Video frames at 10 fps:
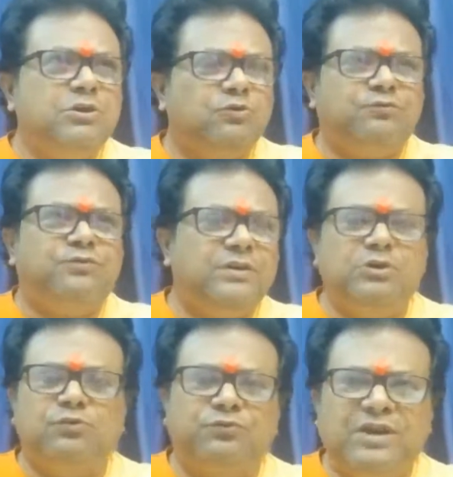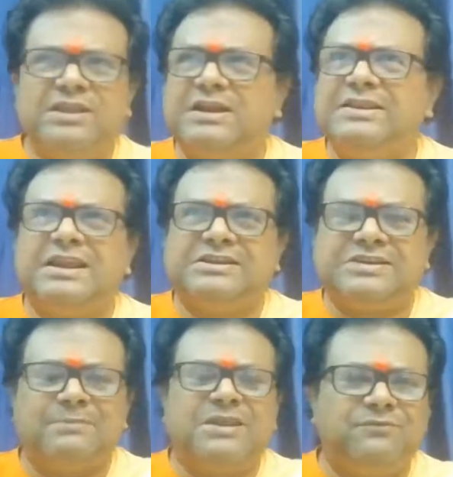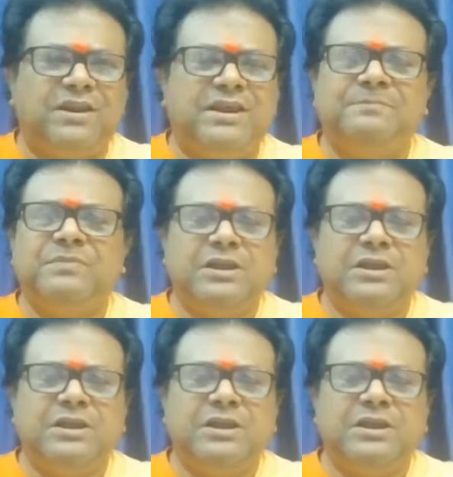feel that there is something very